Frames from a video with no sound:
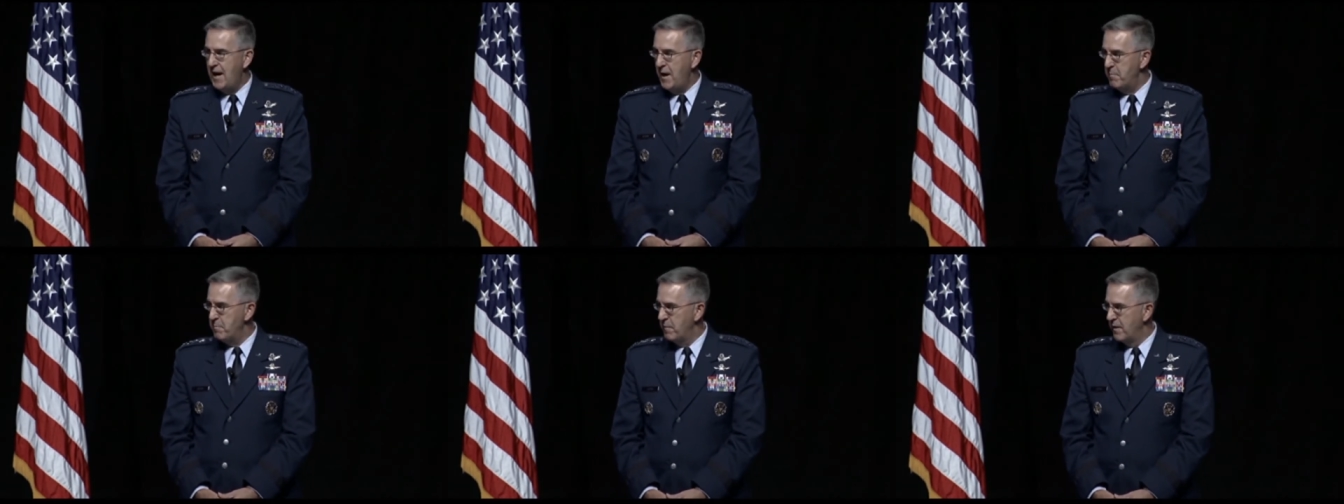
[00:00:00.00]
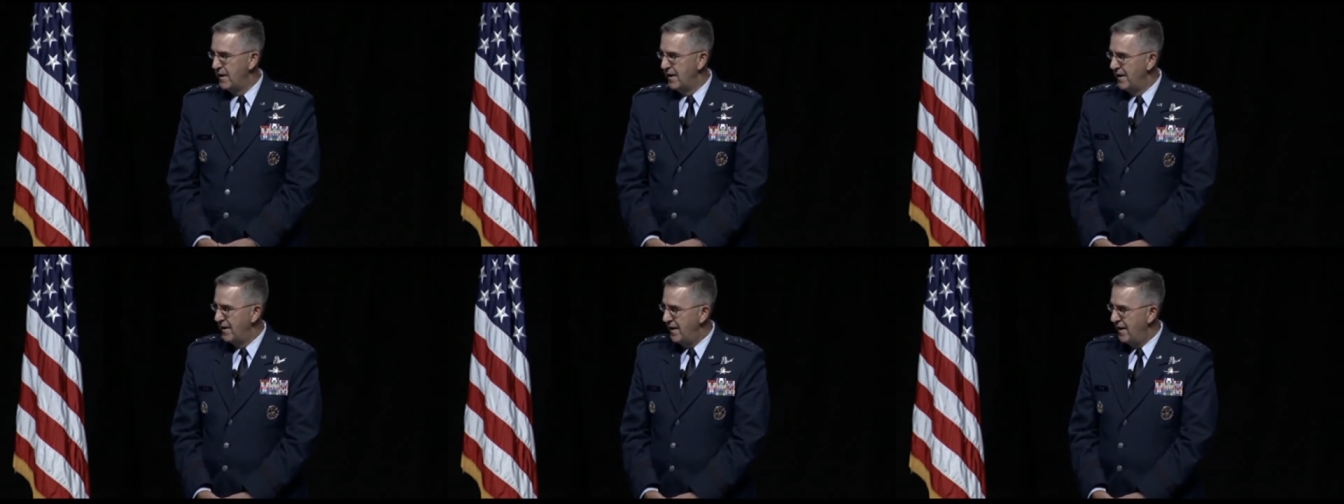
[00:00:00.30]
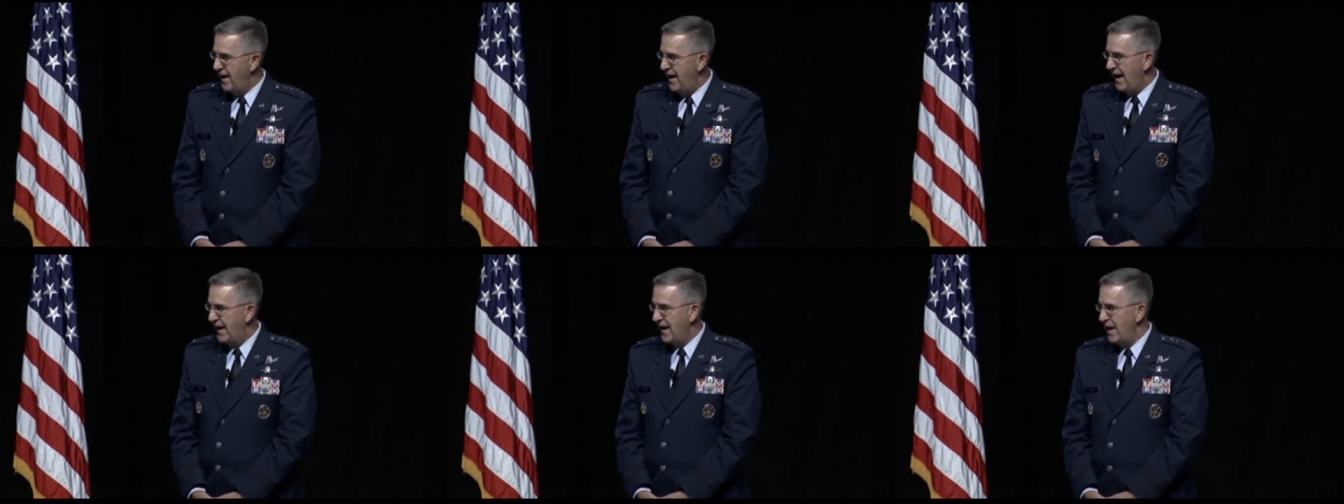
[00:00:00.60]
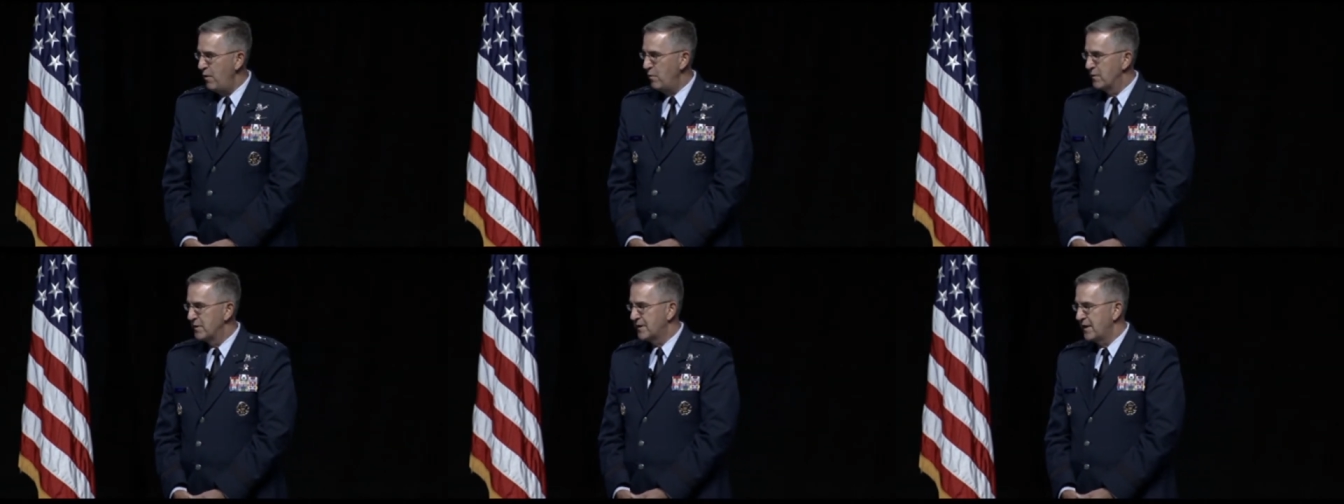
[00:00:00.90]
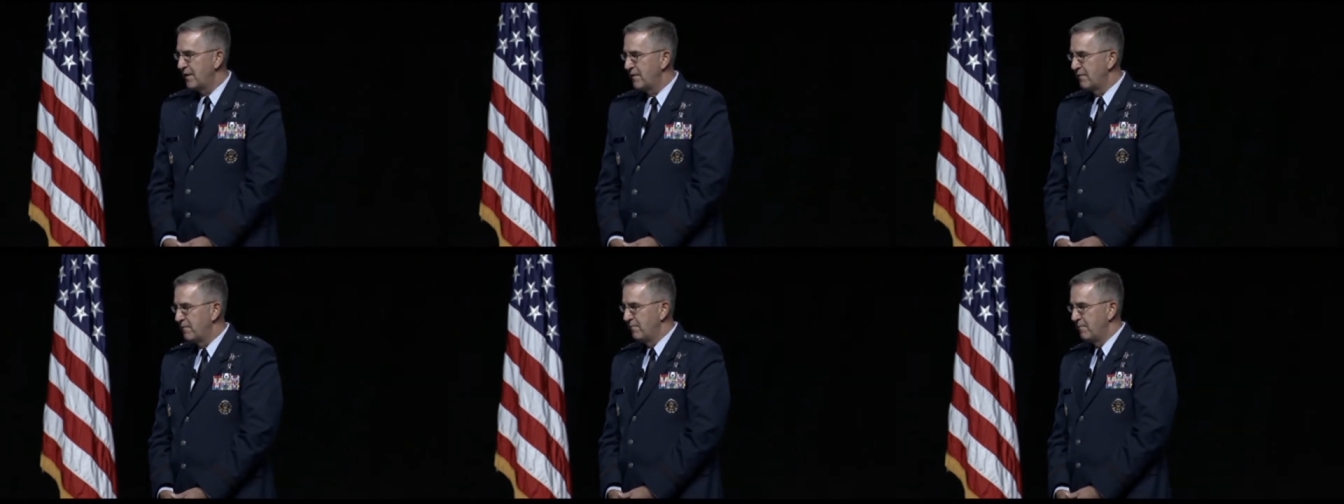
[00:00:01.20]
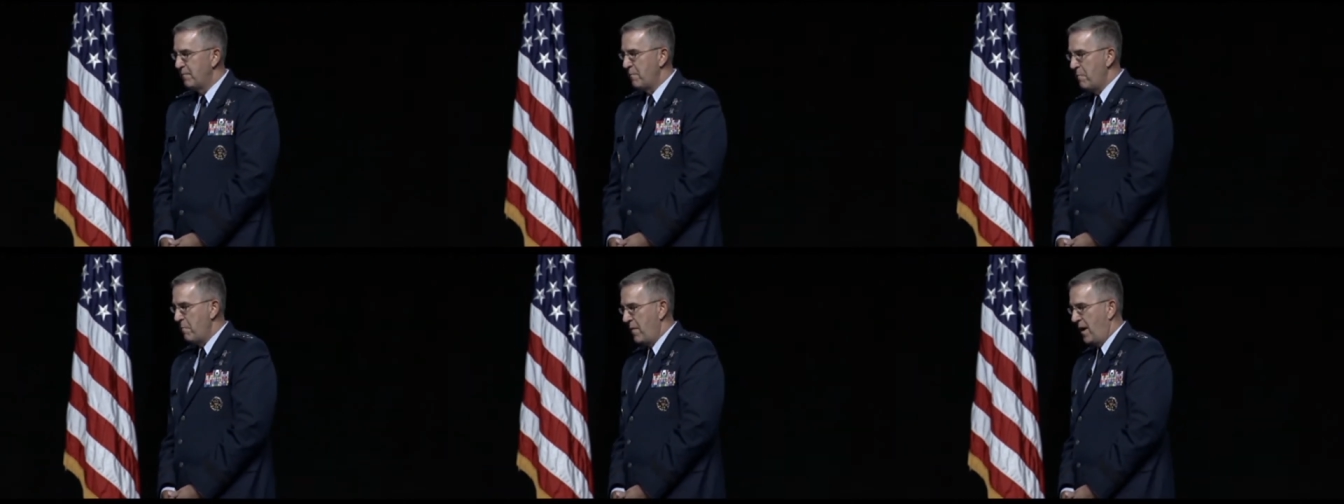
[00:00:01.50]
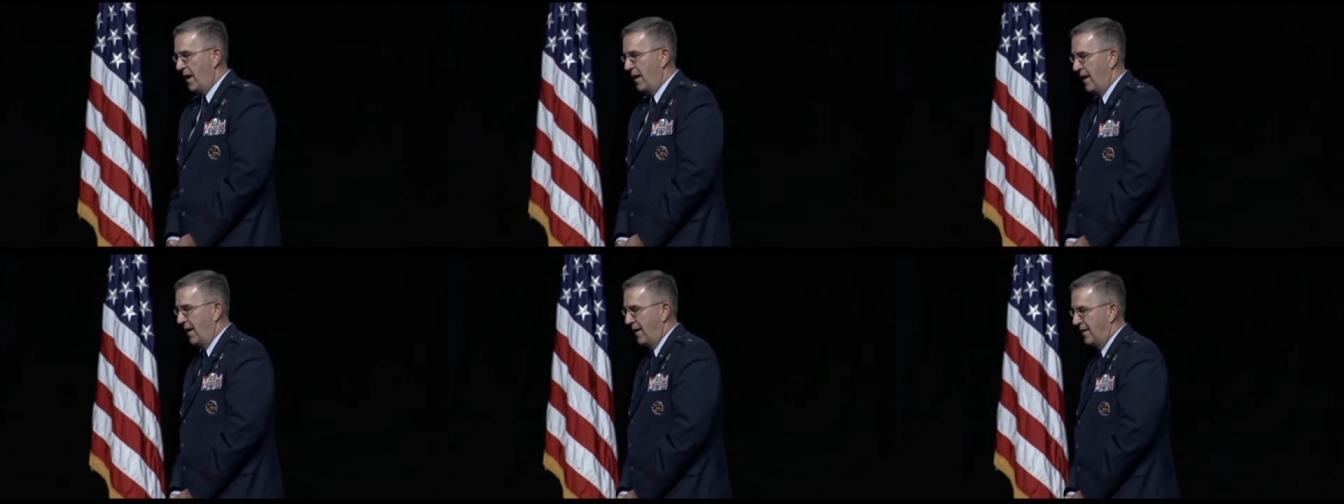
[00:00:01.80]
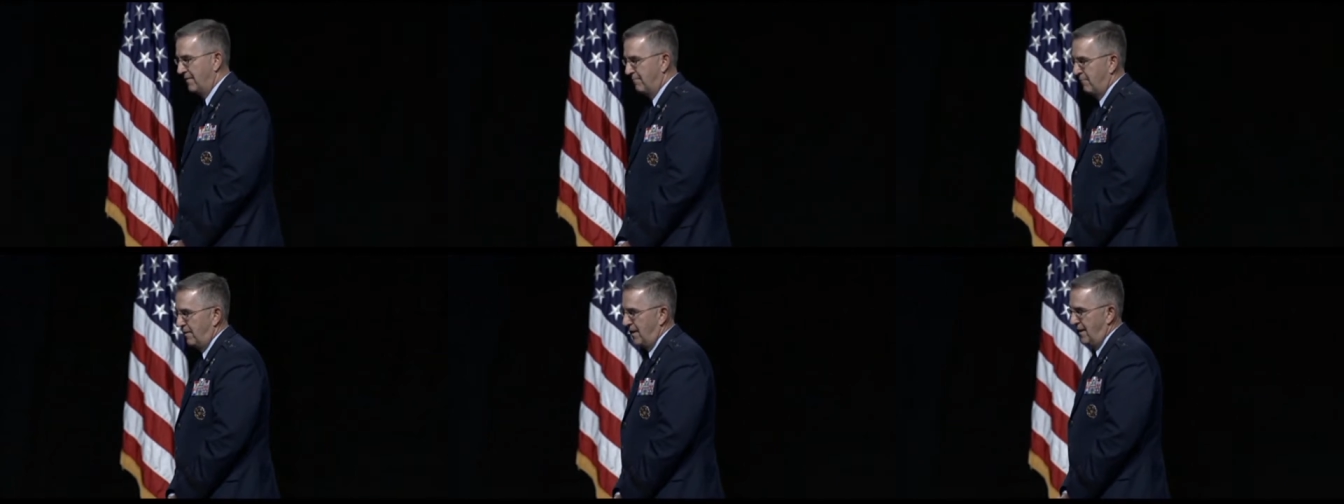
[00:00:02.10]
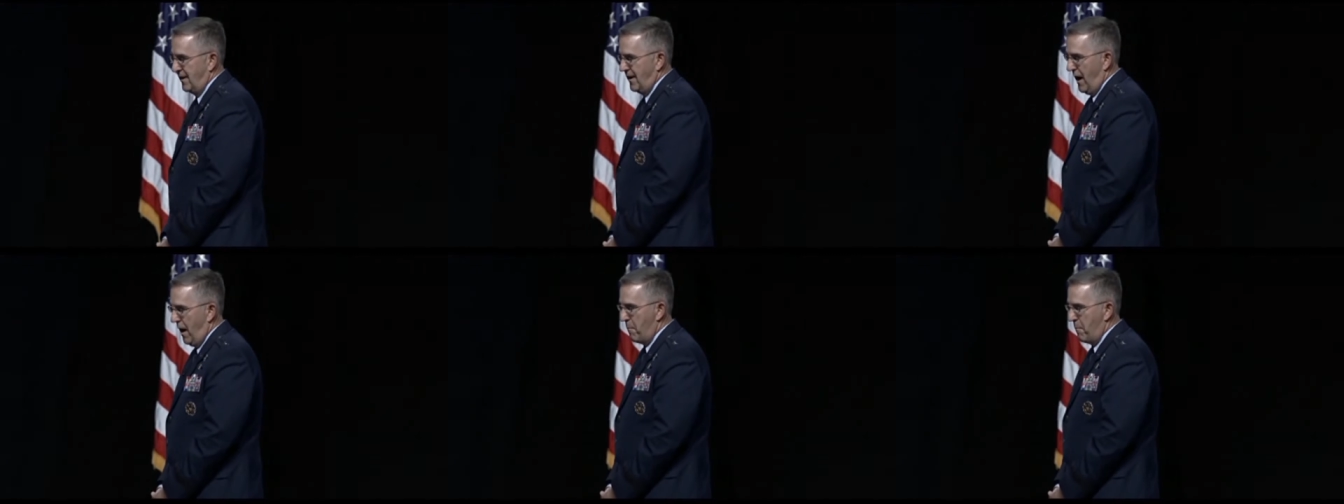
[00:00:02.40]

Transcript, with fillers: the time, and he was in uh,